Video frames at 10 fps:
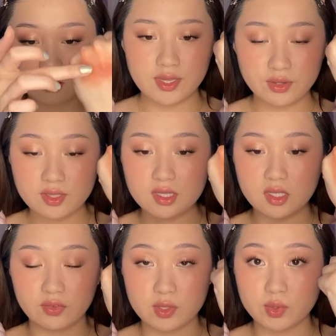So you can see the
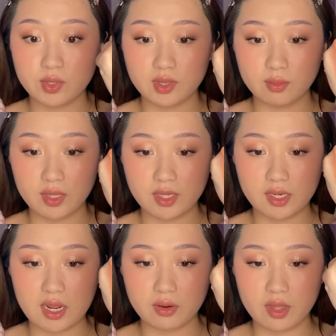difference between the
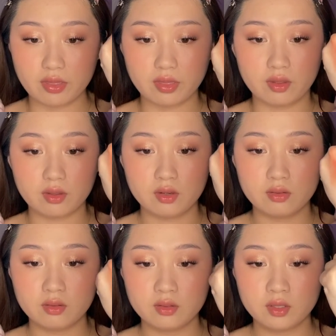blended out and the
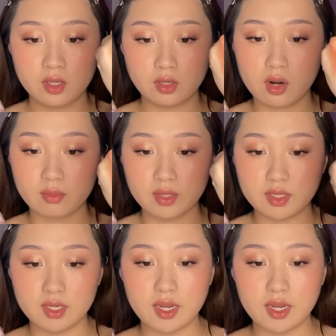not blended